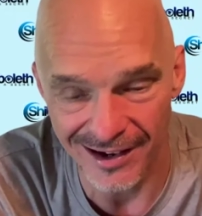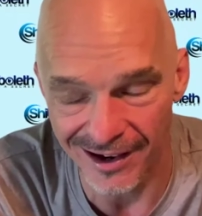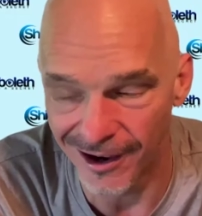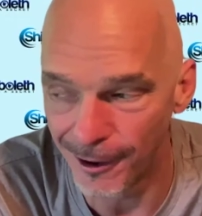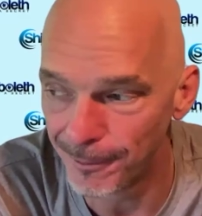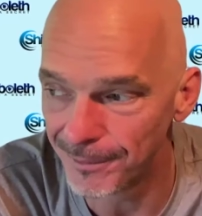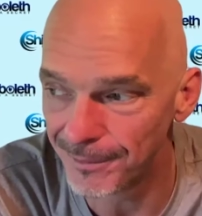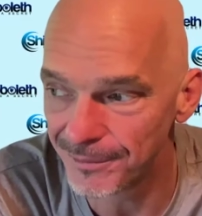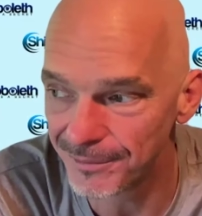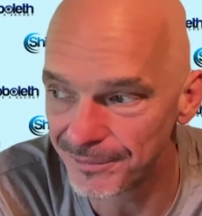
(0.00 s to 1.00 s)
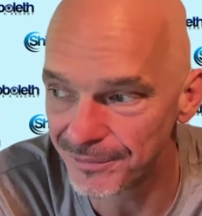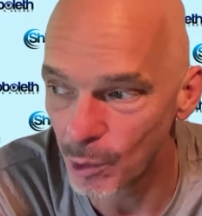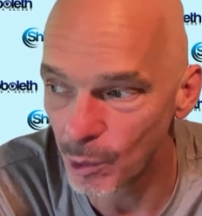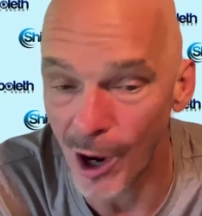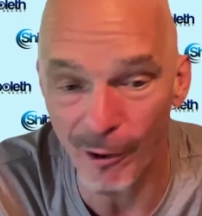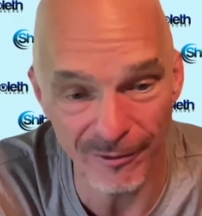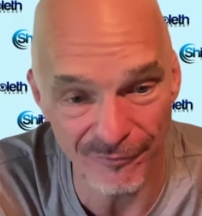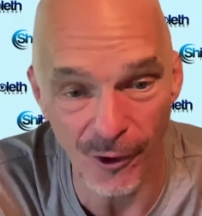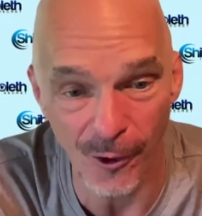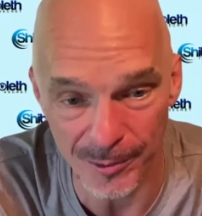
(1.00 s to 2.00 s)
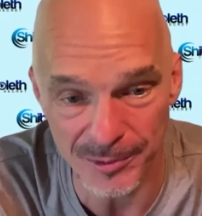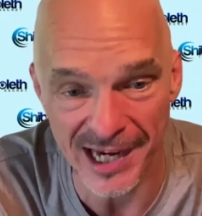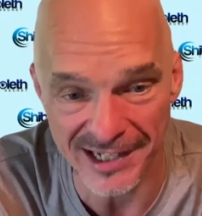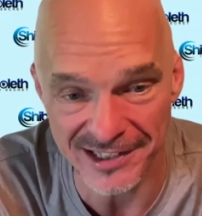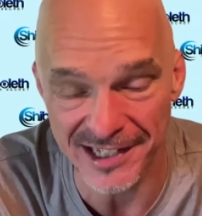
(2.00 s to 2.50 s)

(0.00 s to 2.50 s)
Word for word: um, Walden Farms has